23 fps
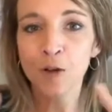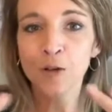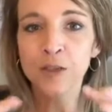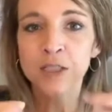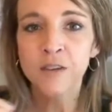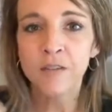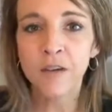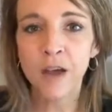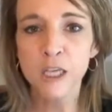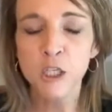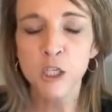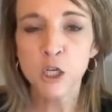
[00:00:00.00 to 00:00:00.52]

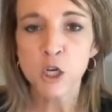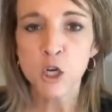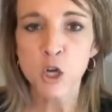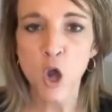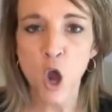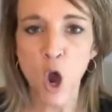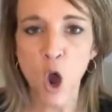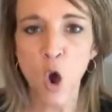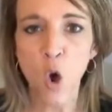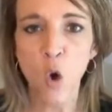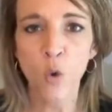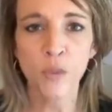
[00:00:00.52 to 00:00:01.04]
of us
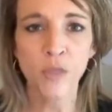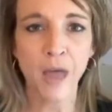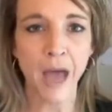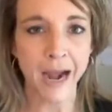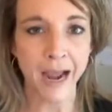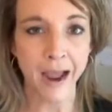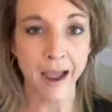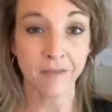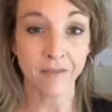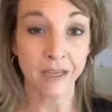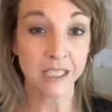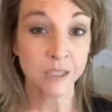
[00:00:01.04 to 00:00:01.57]
know that
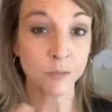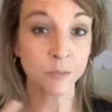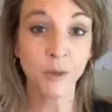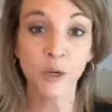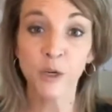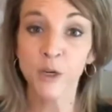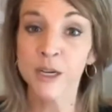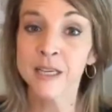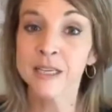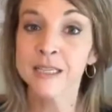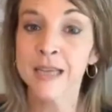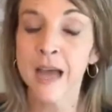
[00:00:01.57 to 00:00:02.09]
have
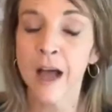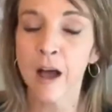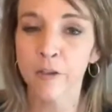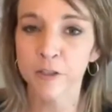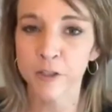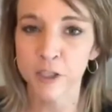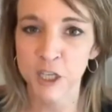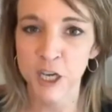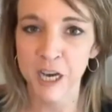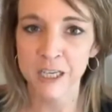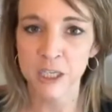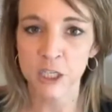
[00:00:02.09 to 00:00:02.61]
experienced
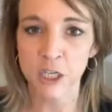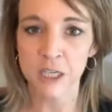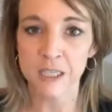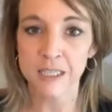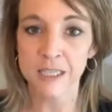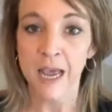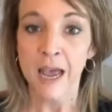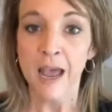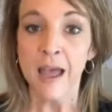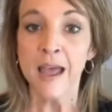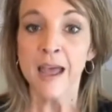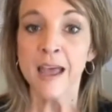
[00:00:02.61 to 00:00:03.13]
health changes.
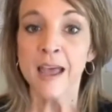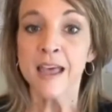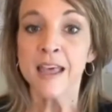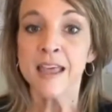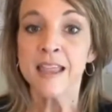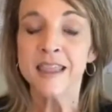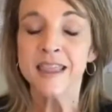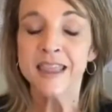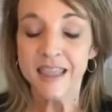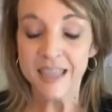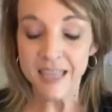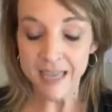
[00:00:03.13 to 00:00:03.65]

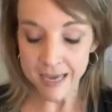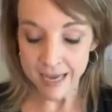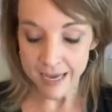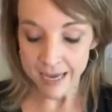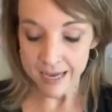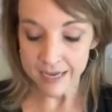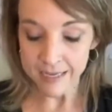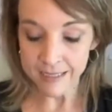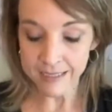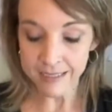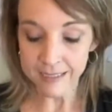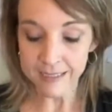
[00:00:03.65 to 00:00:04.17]

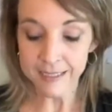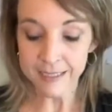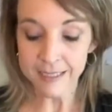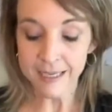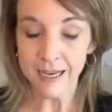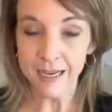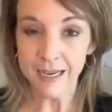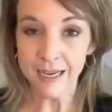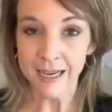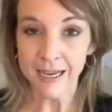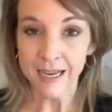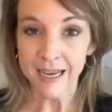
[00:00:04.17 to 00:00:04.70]

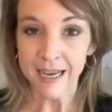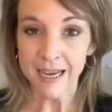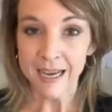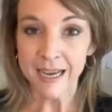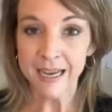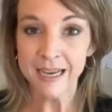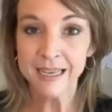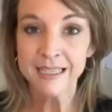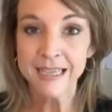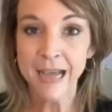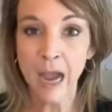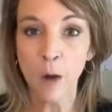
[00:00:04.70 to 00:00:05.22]
This
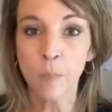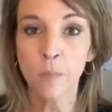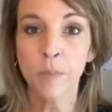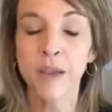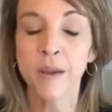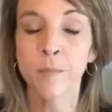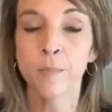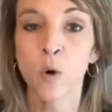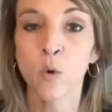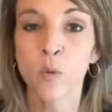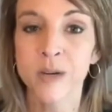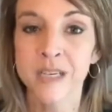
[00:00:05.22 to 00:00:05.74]
is how
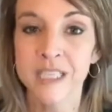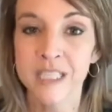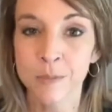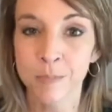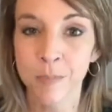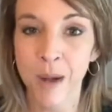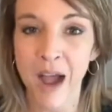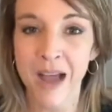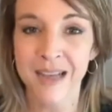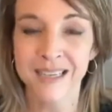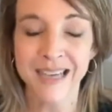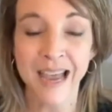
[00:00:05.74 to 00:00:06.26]
people
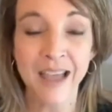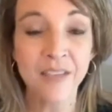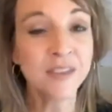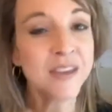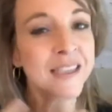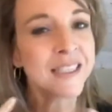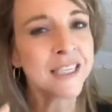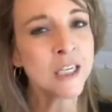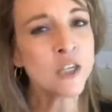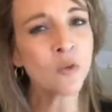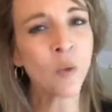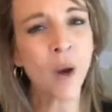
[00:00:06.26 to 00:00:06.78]
respond. And
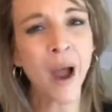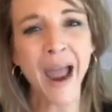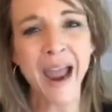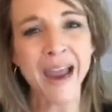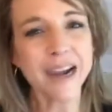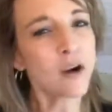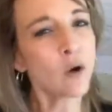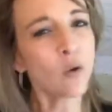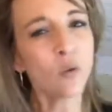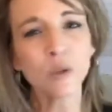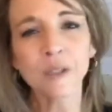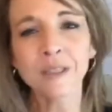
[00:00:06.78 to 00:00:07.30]
this is why
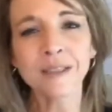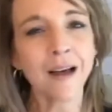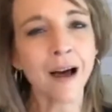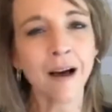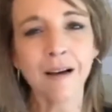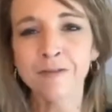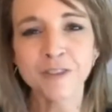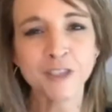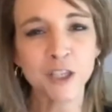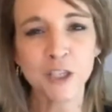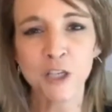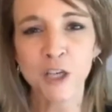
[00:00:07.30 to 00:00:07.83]
I don't
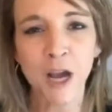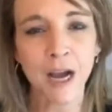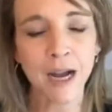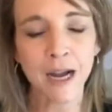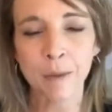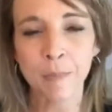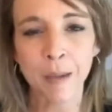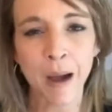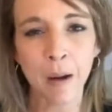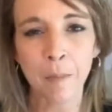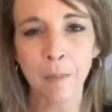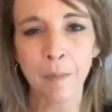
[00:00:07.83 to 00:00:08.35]
love to talk
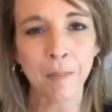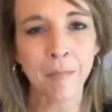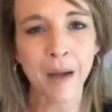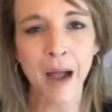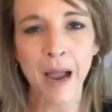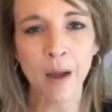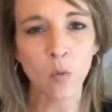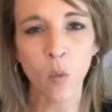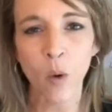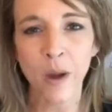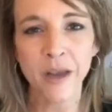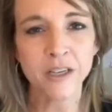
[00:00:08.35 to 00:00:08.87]
about
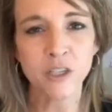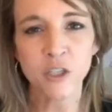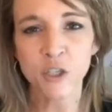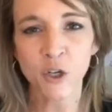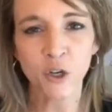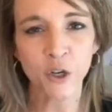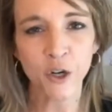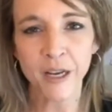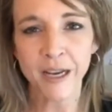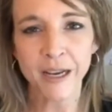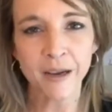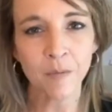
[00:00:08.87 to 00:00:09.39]
my weight
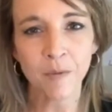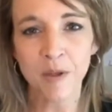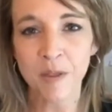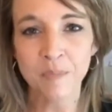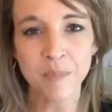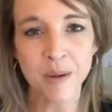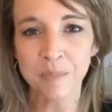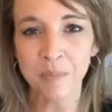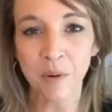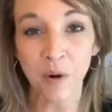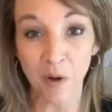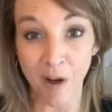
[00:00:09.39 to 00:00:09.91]
journey with
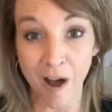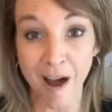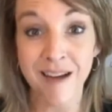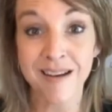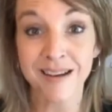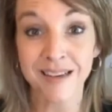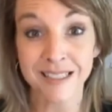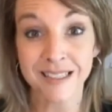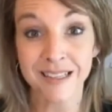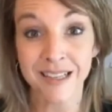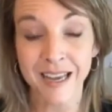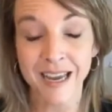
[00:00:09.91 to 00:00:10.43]
people,
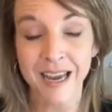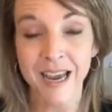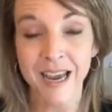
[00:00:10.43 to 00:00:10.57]
honestly.